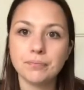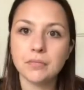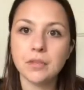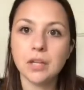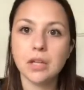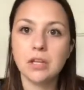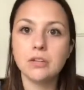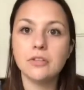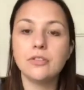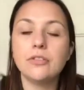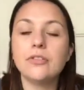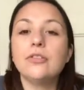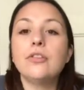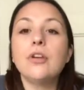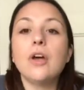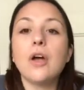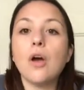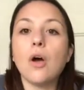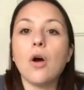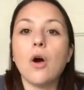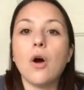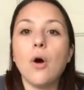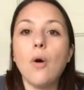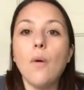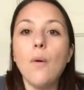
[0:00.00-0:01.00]

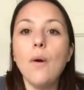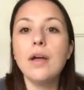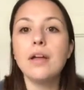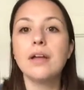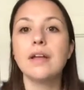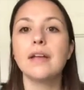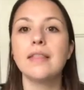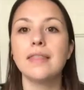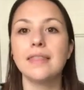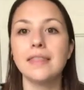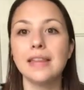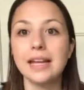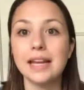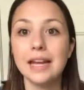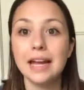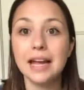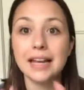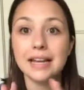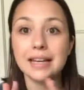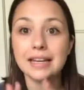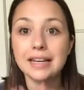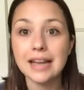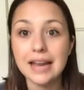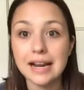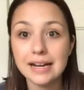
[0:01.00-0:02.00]
So the
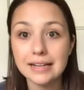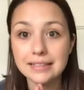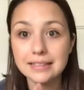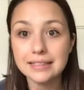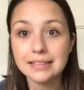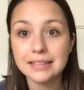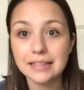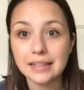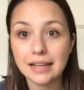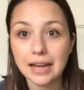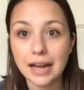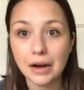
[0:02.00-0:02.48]
next